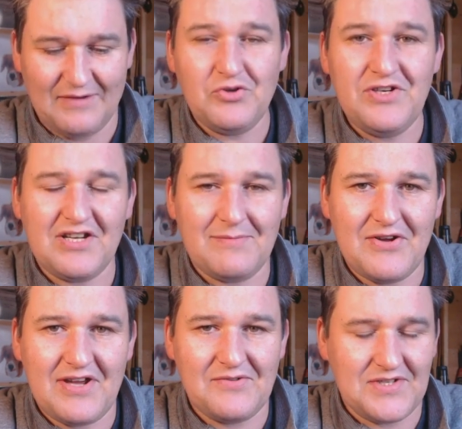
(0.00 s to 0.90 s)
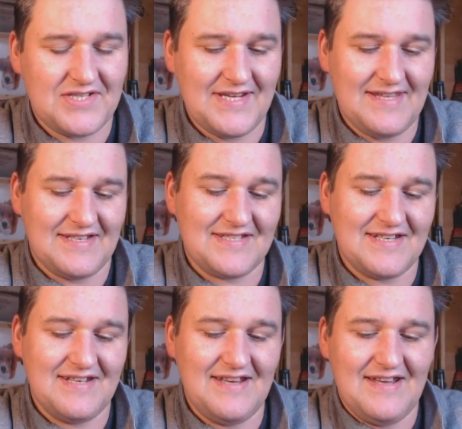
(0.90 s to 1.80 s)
I'm going to come out and say this.